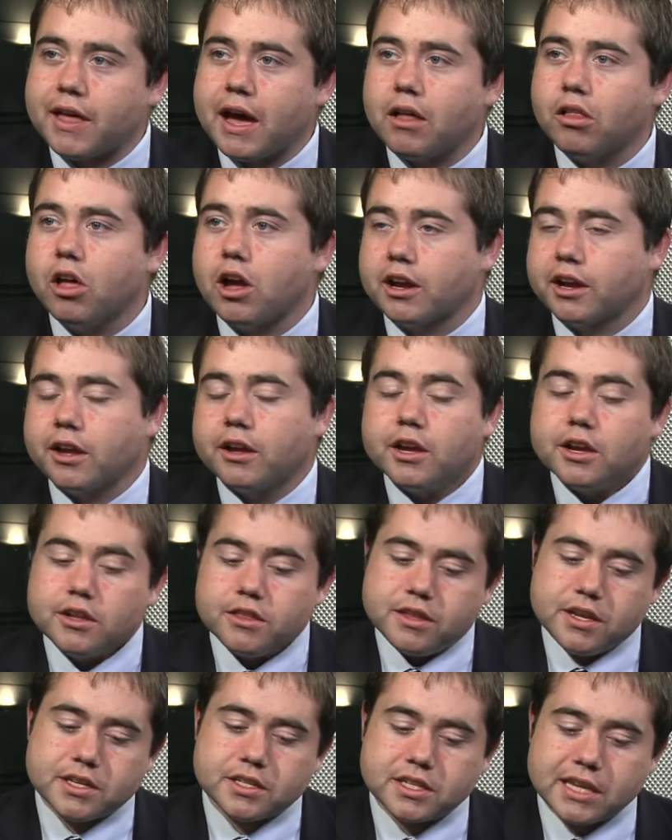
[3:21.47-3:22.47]
Now look,
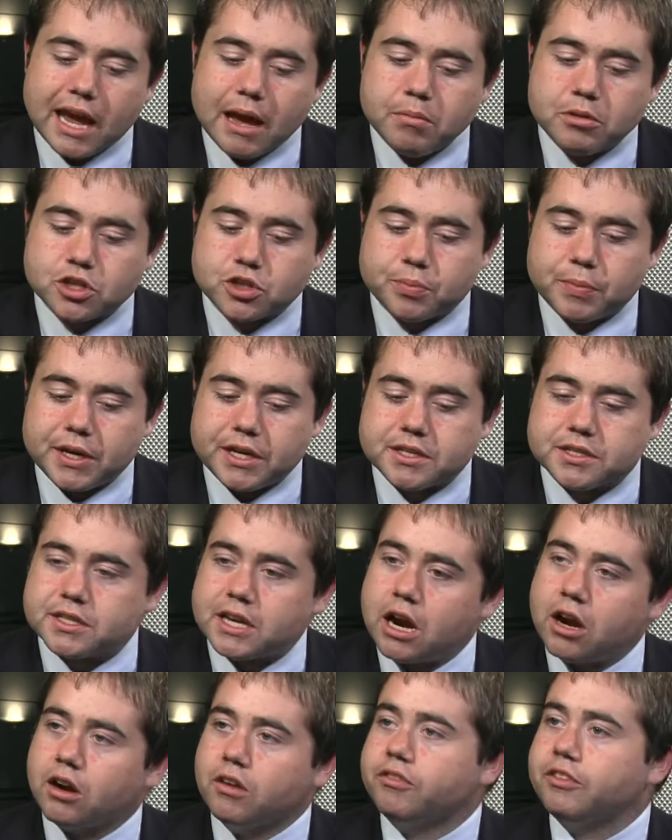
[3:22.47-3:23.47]
the establishment is
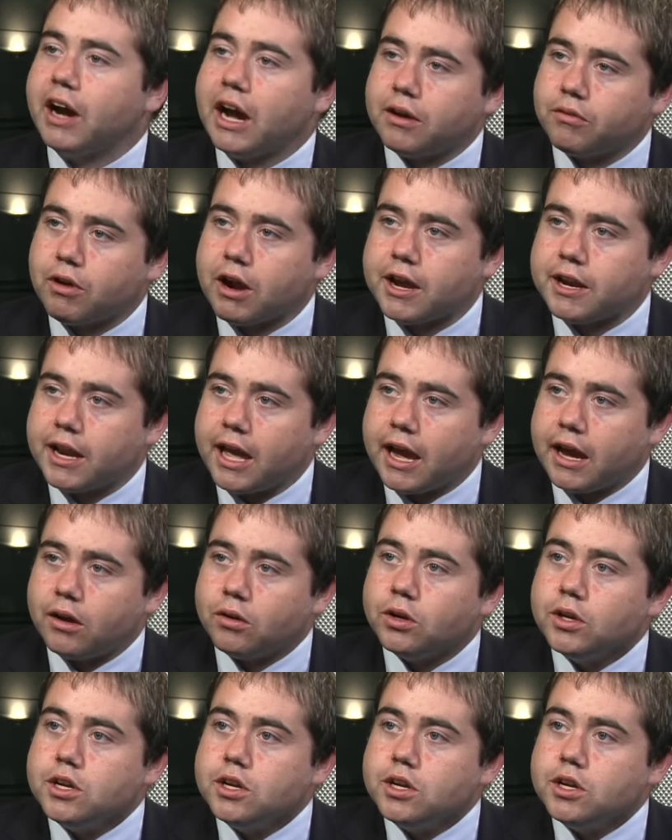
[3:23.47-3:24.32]
terrified right now.